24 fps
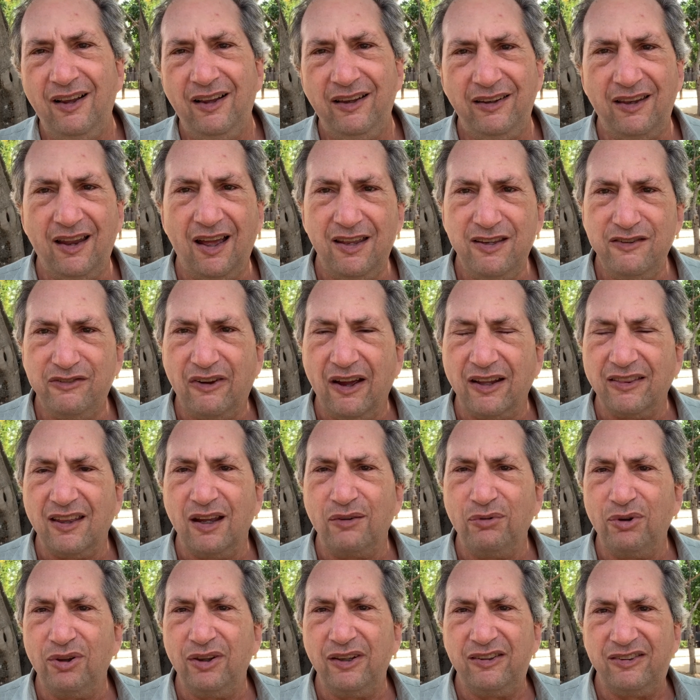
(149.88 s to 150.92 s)
now you've got
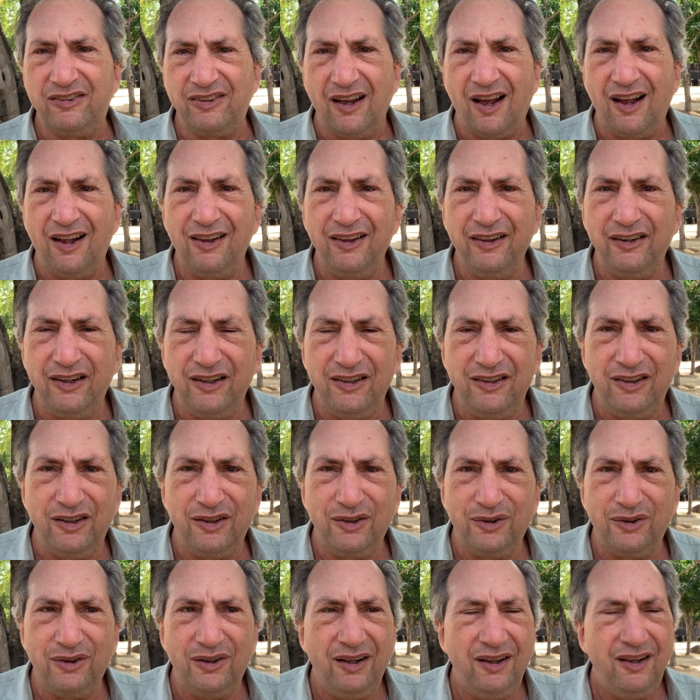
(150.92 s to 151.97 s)
that really solid in
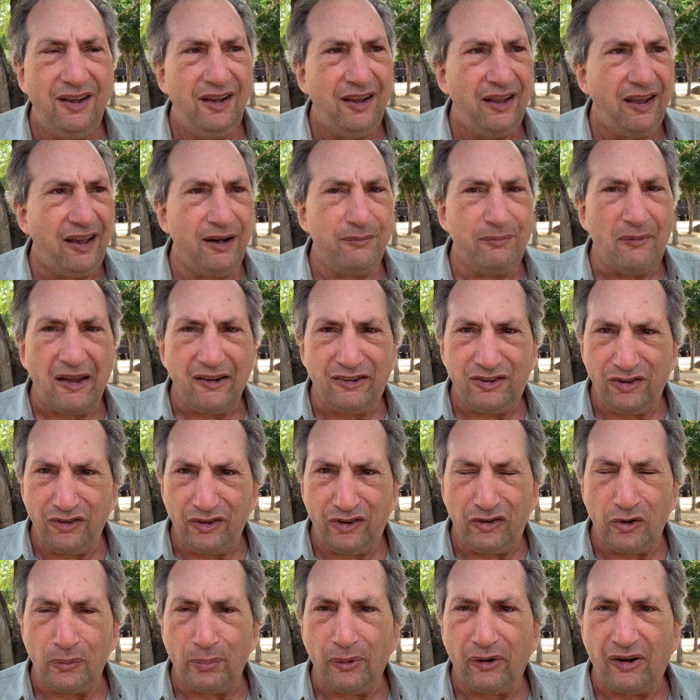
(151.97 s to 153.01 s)
you, and it makes you
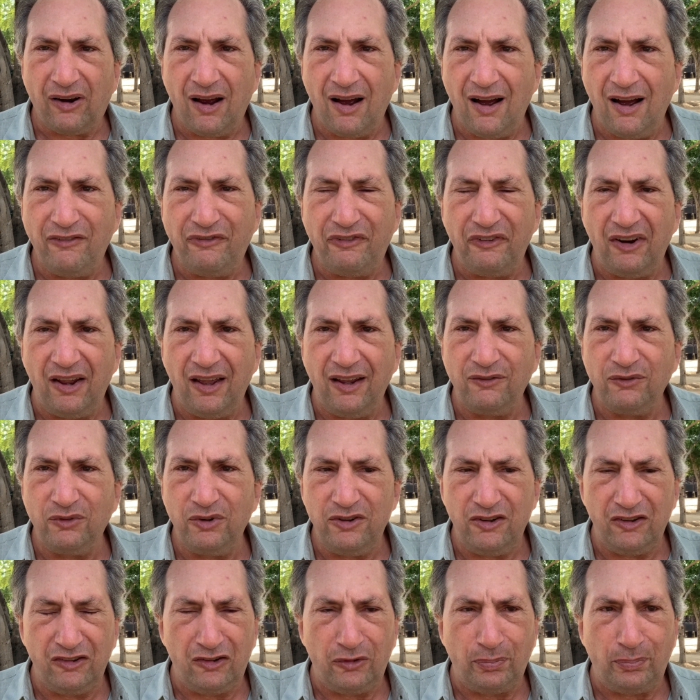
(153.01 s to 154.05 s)
super confident
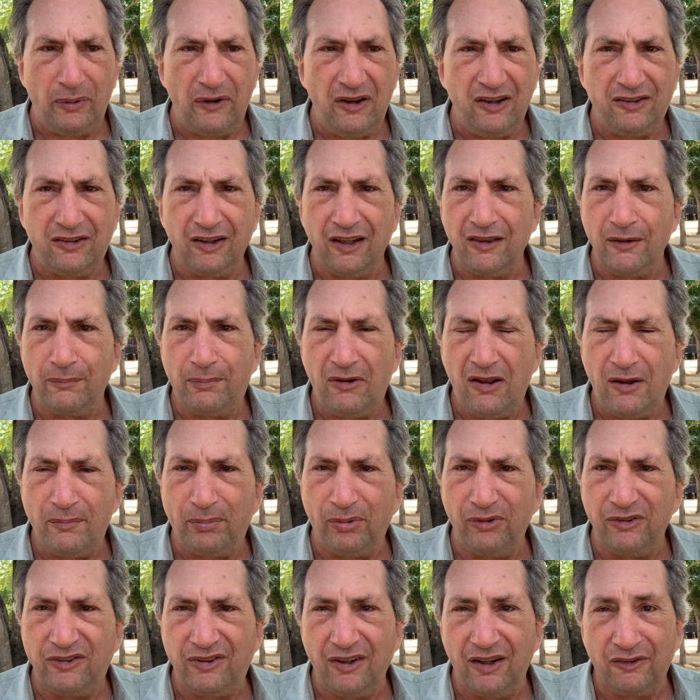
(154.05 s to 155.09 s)
when you speak to other
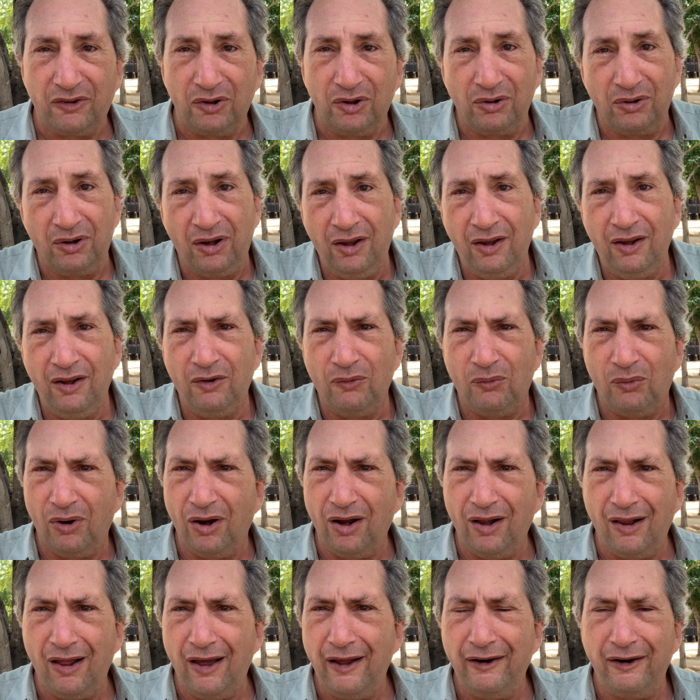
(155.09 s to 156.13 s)
people instead of going,
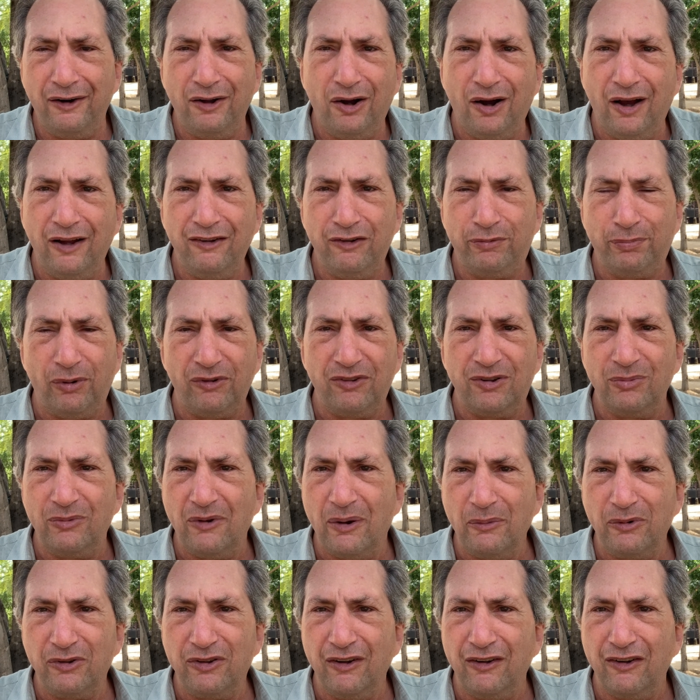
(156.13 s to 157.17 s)
well, I don't know, I just put some
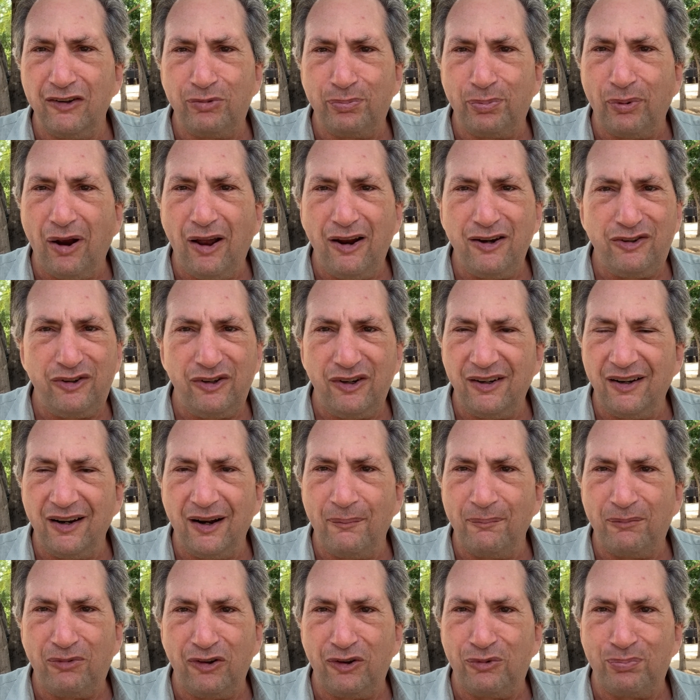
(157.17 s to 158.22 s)
numbers on a spreadsheet and
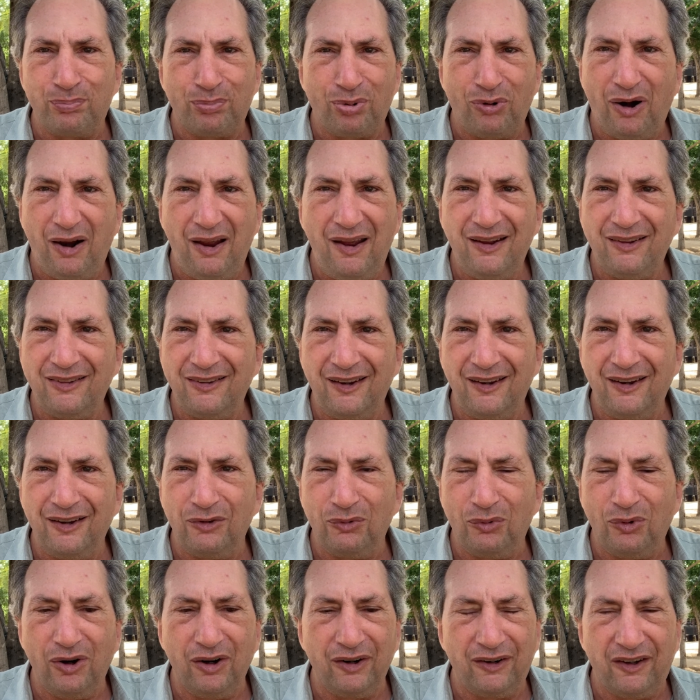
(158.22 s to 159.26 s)
I'm just praying that
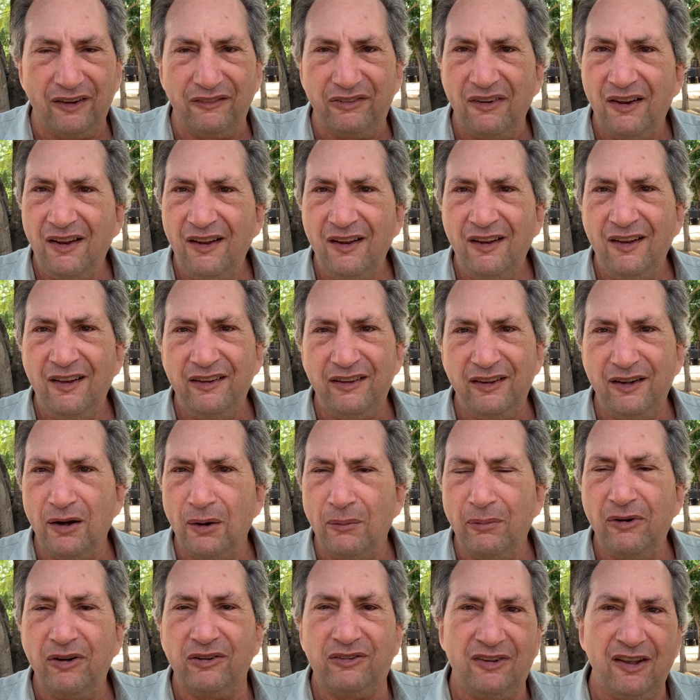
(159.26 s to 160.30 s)
it'll work
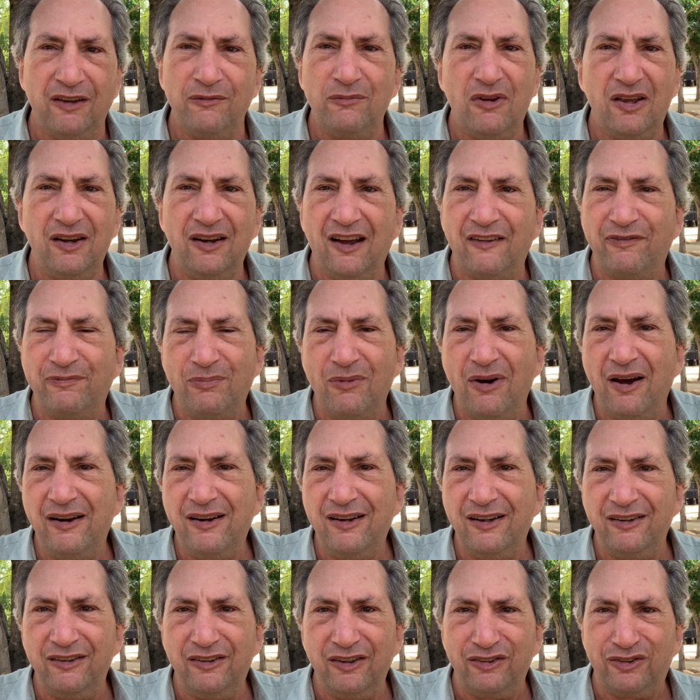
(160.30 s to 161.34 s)
but give me enough
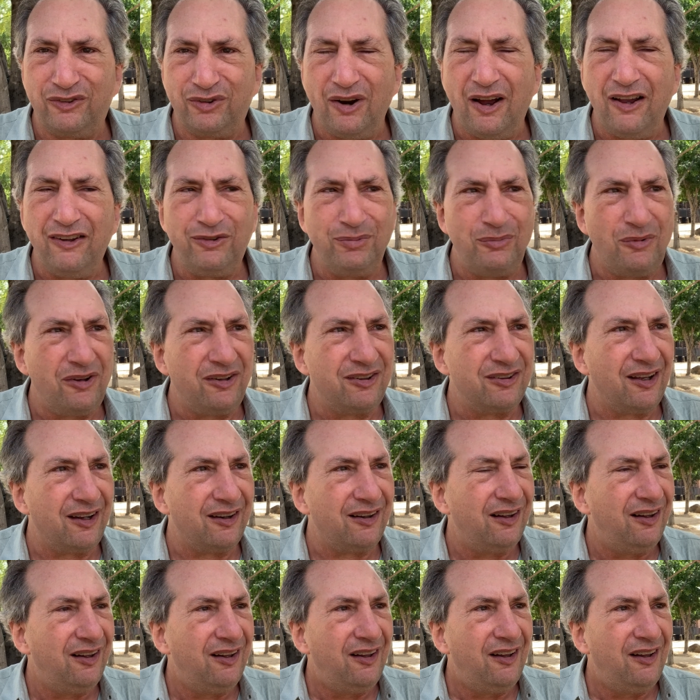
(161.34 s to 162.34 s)
money and just trust me. It's like,